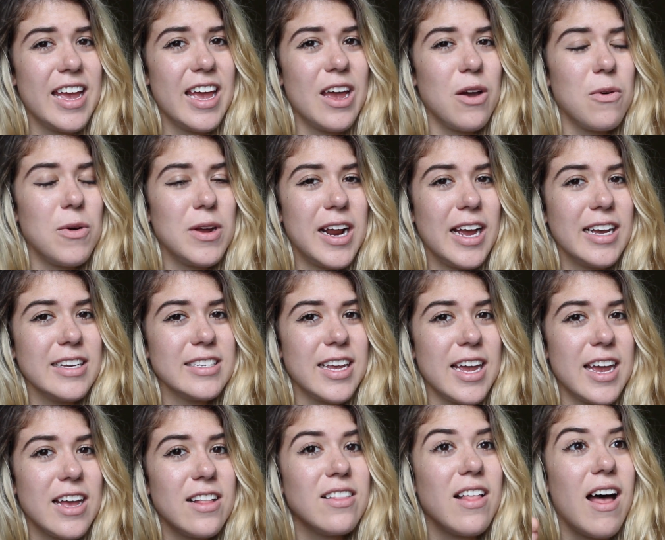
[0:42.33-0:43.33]
And when I
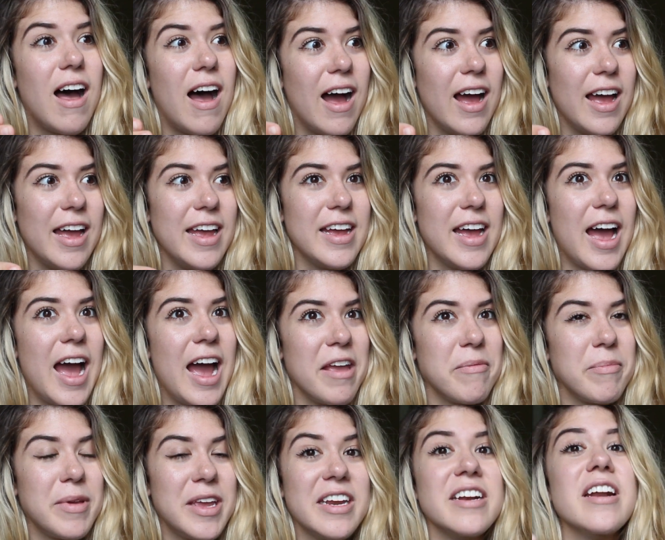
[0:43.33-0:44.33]
say a lot, I
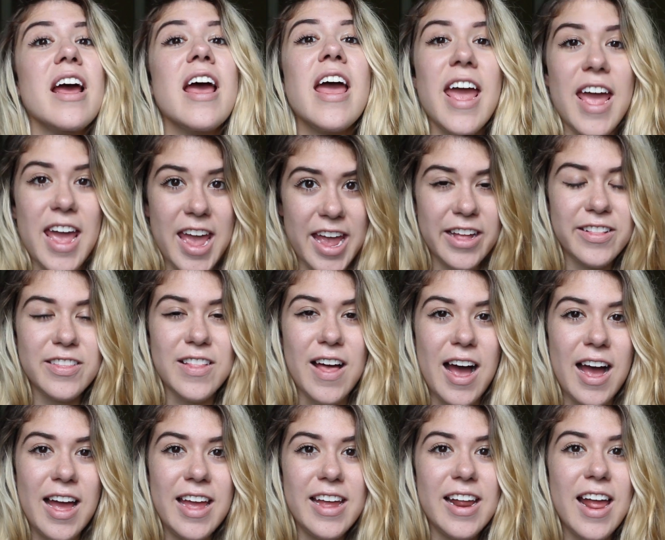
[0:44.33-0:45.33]
mean a
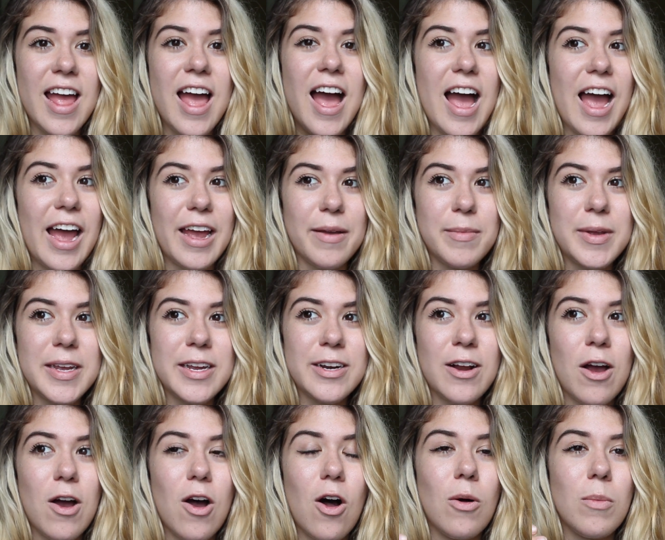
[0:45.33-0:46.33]
lot. I
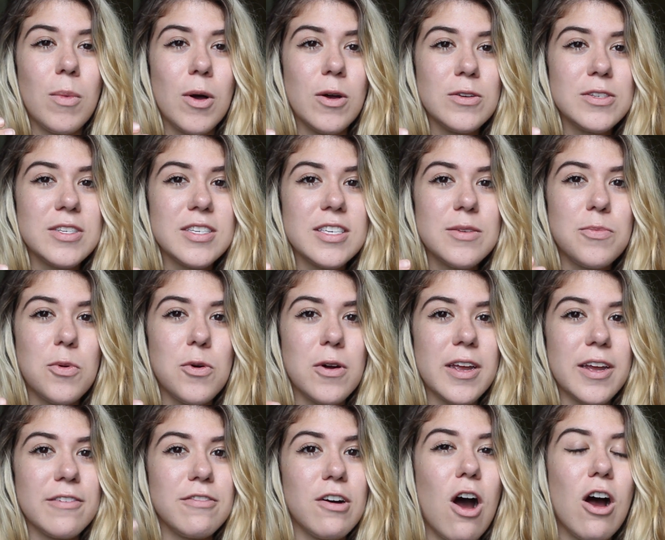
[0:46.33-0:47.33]
mean almost to the
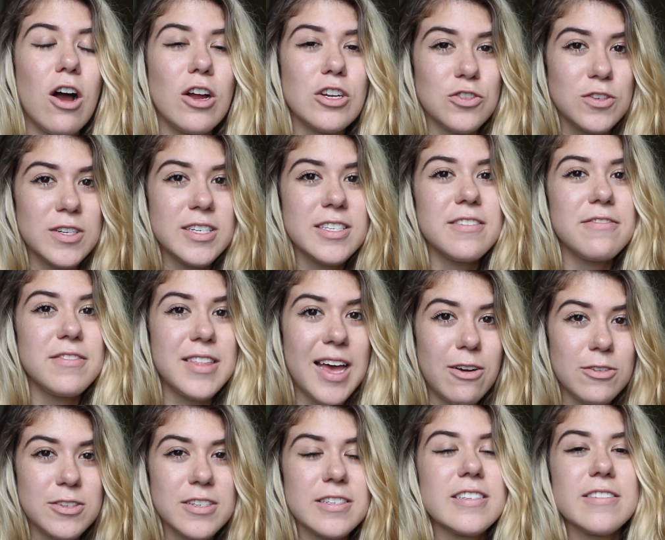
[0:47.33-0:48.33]
point of hundreds of
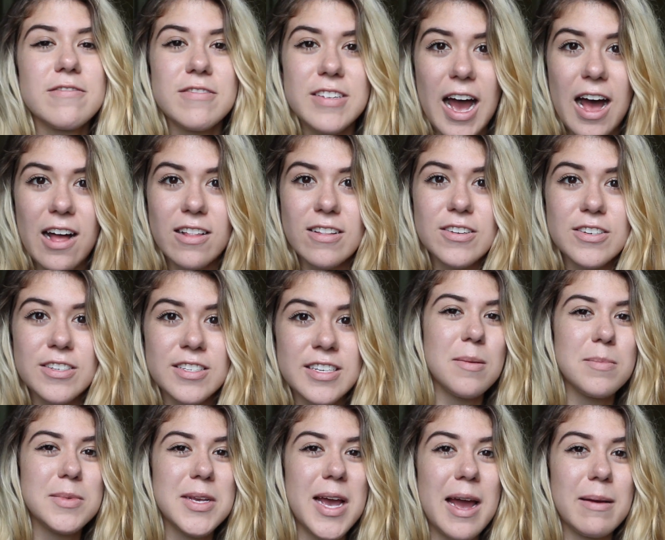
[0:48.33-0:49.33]
thousands of dollars
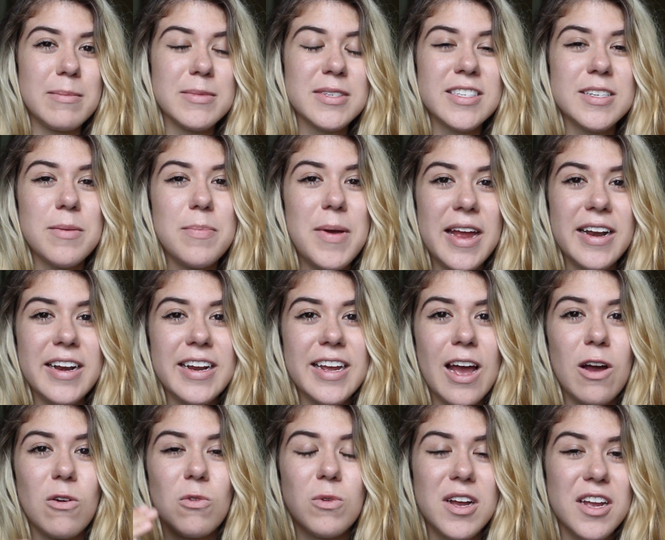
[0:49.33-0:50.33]
sometimes, depending
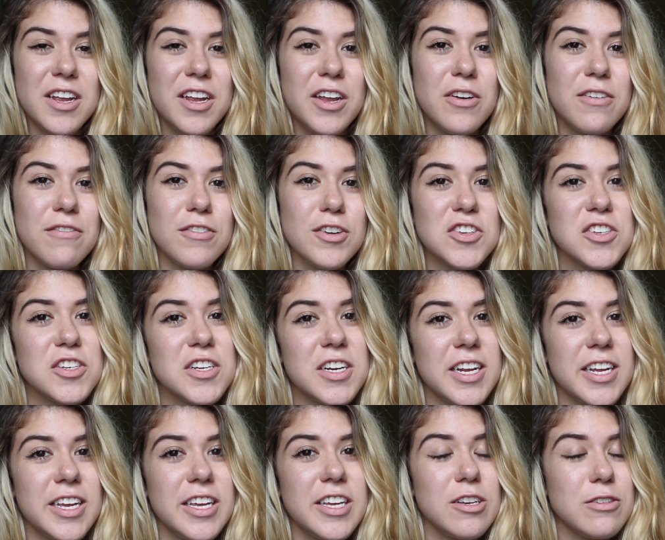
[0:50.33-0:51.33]
on what
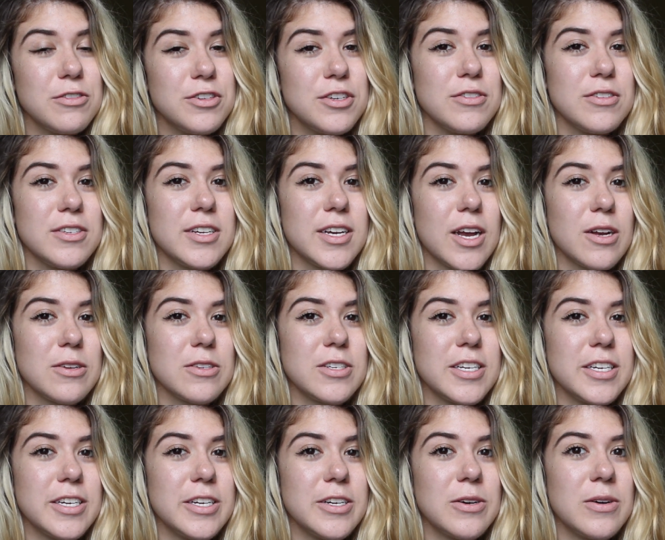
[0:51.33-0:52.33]
university you choose to go
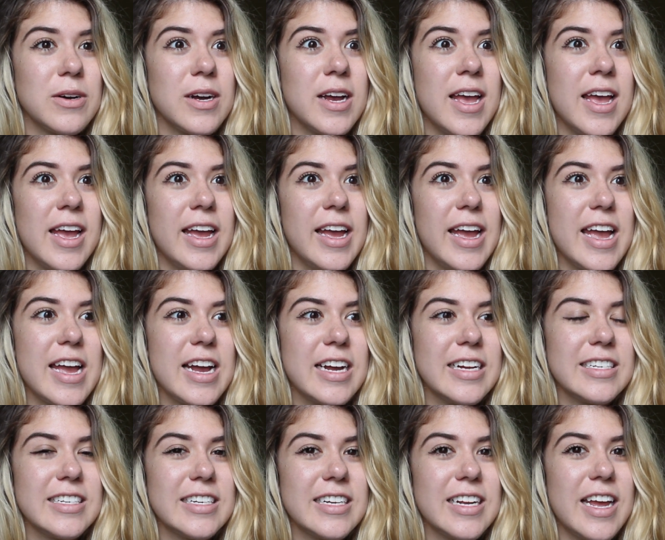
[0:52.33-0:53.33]
to,
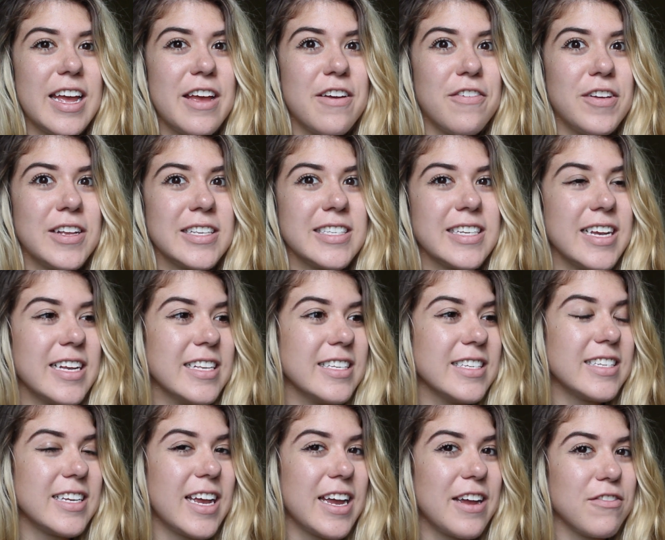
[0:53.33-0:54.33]
and if it's
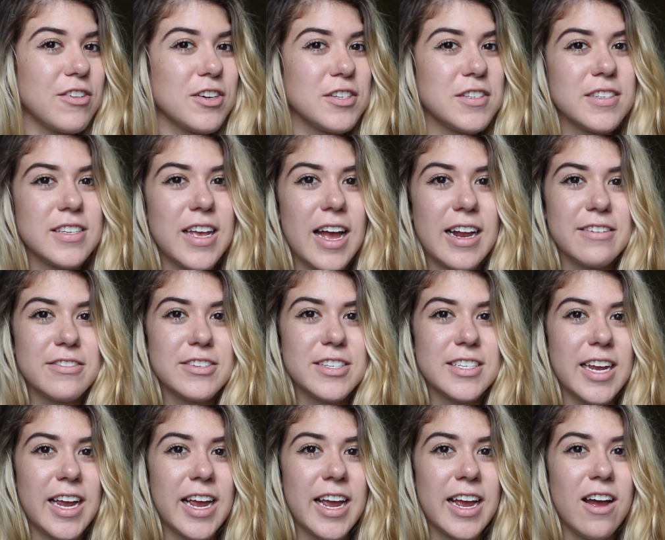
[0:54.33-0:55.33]
in-state versus
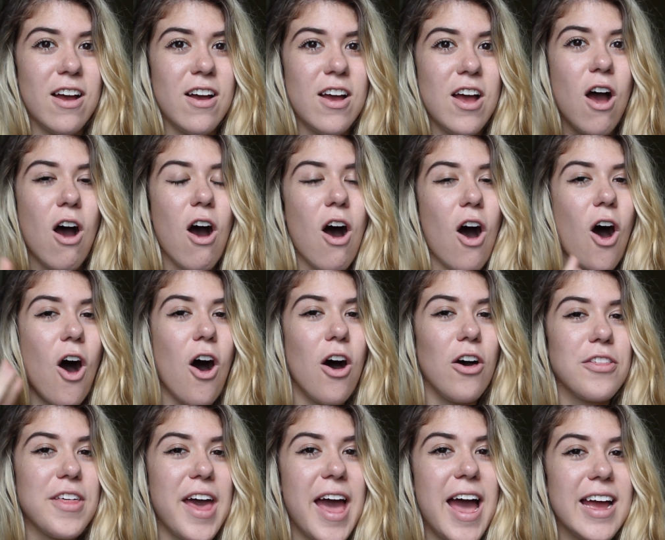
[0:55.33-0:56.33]
out-of-state,
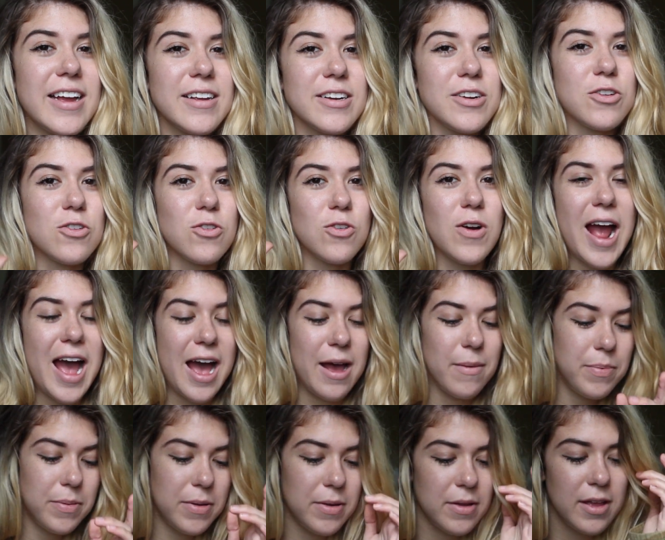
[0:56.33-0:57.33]
all that
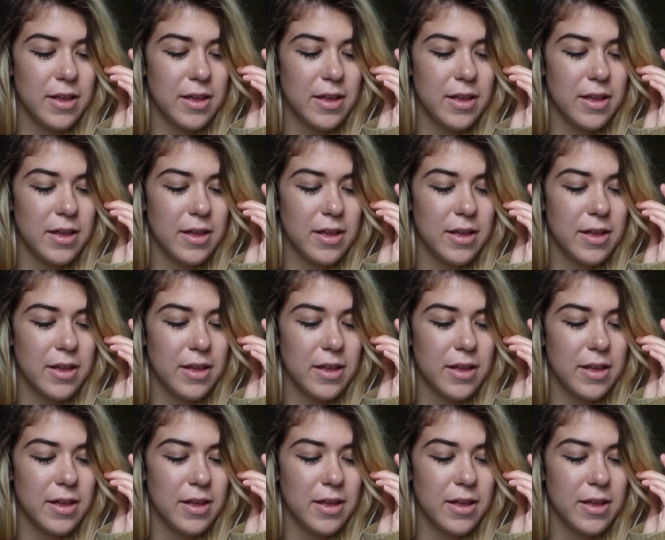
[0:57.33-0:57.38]
crap,